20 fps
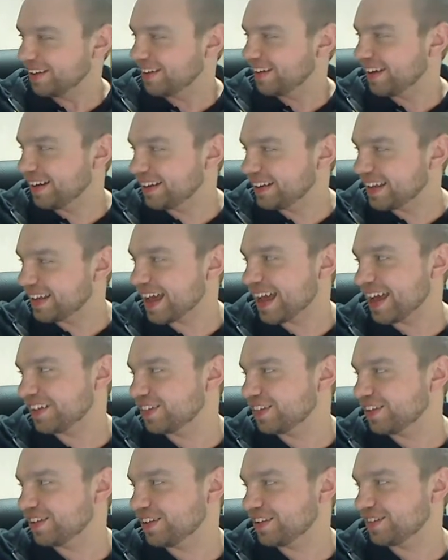and get
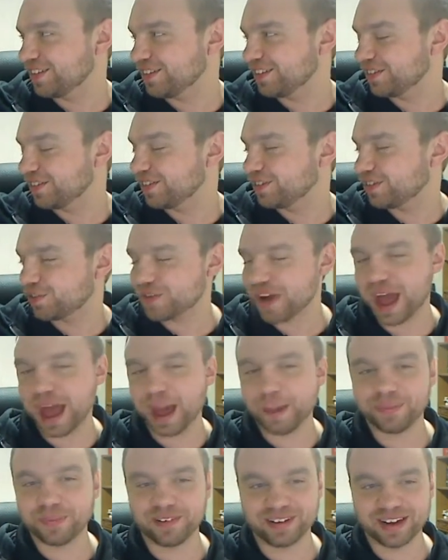in the
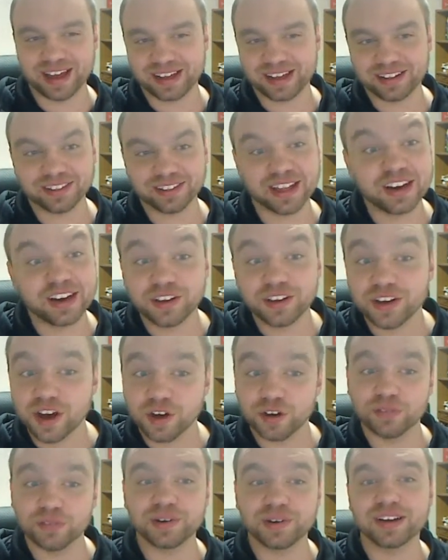trap, and I can let it
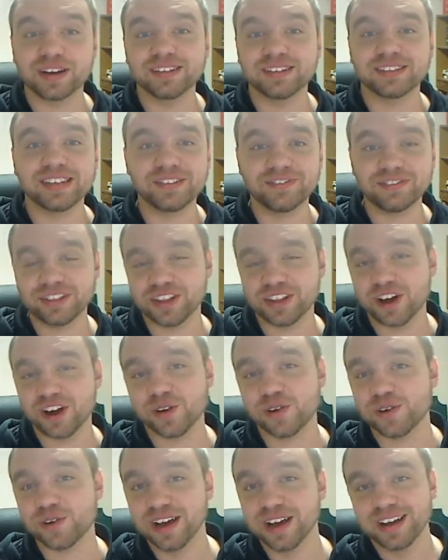go. Because even
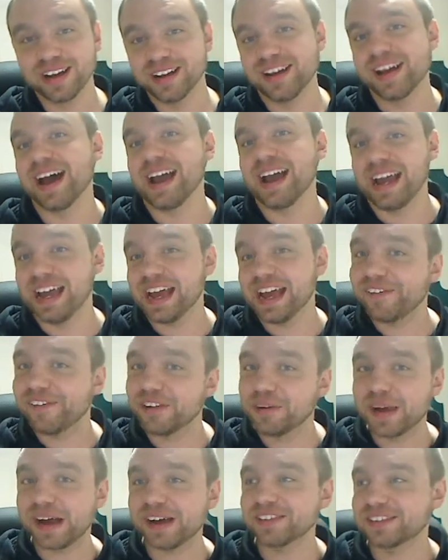though I hate having
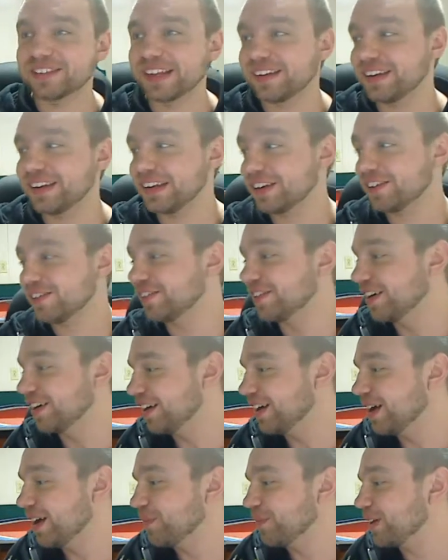a mouse down here,
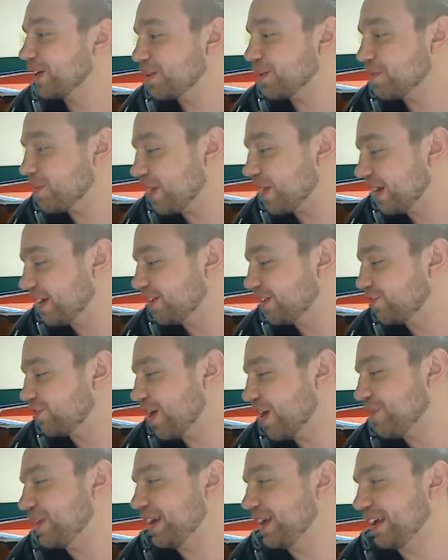I'm not going to buy a
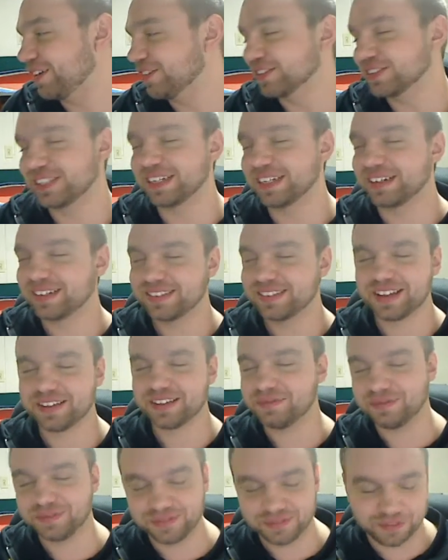trap that kills it because I
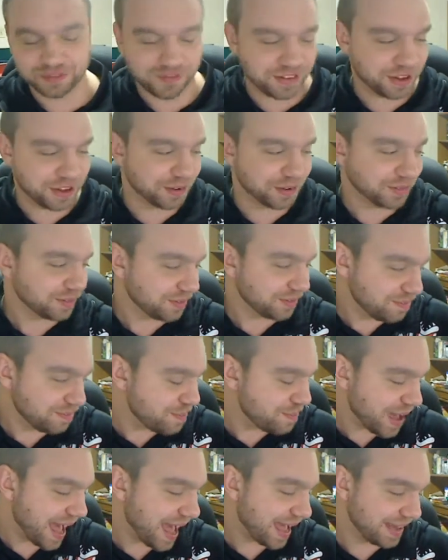feel
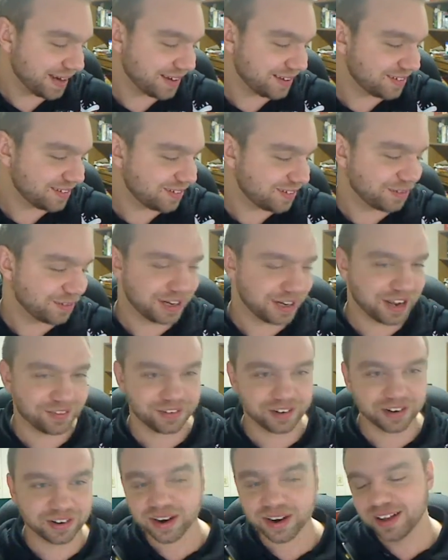bad or
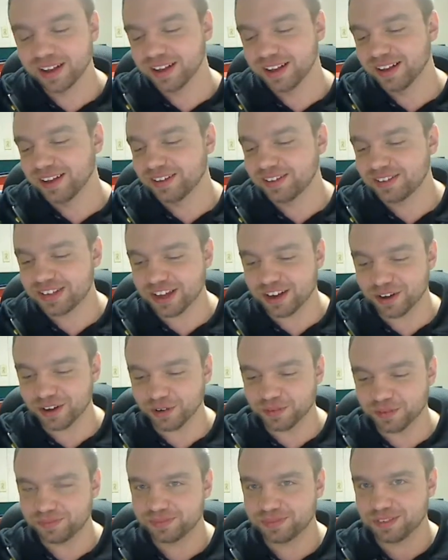whatever.
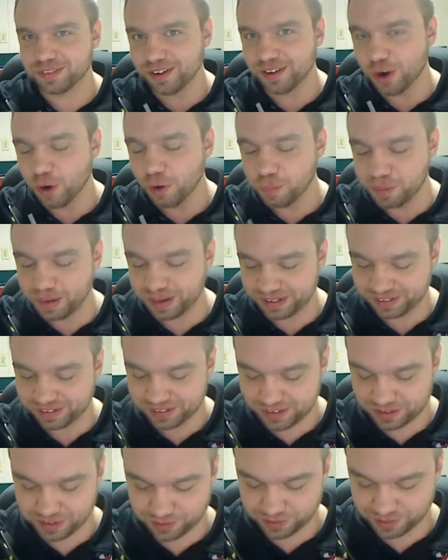So hoping
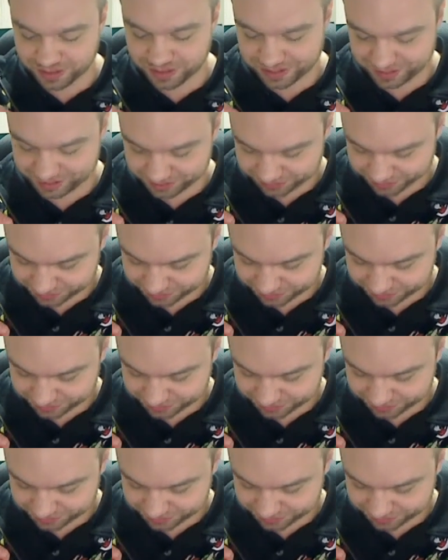to